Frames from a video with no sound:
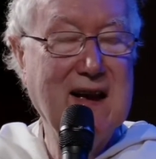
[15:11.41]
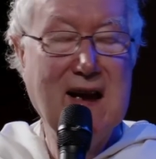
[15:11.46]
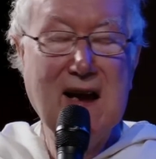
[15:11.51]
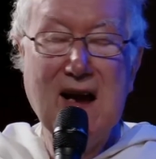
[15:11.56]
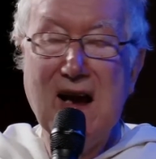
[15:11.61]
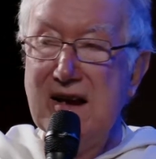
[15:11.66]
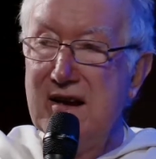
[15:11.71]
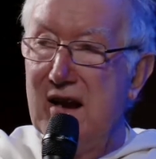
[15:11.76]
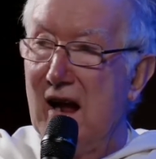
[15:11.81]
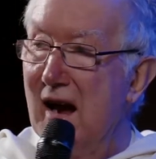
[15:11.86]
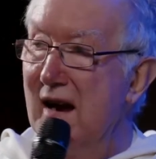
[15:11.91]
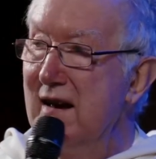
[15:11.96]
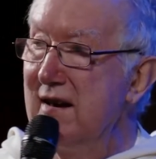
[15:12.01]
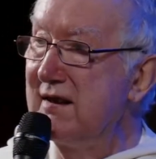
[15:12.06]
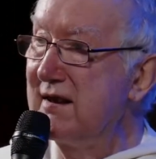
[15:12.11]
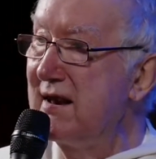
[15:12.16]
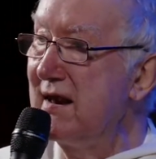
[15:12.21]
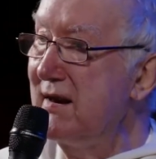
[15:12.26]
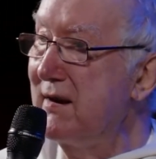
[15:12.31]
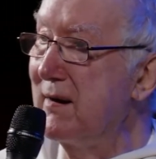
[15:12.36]
And I
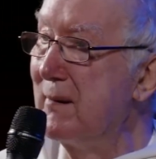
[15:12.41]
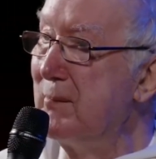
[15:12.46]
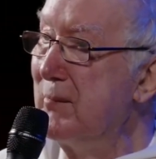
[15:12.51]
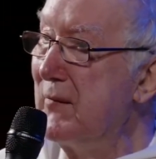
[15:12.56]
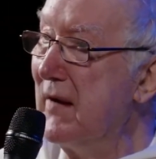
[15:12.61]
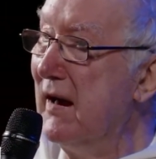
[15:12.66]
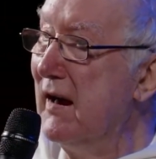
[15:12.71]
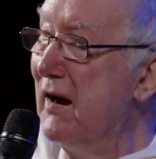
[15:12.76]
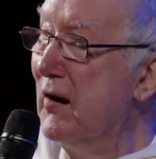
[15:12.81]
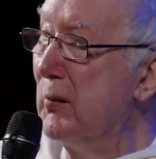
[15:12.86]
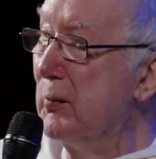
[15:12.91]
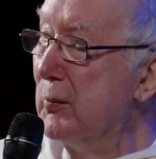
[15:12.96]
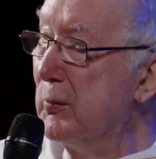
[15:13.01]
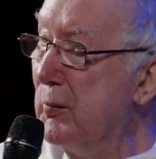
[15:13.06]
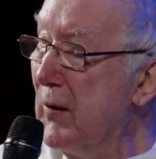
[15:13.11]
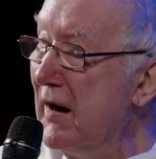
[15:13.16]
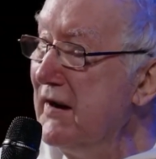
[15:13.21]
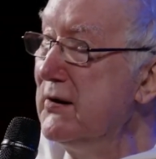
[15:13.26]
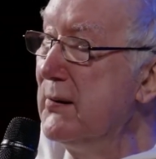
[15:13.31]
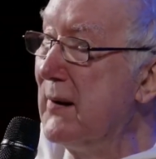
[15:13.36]
think
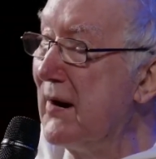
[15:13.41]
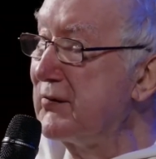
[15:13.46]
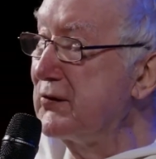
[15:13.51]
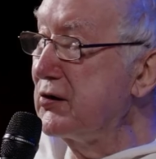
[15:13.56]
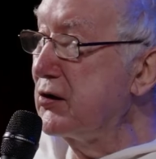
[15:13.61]
when you have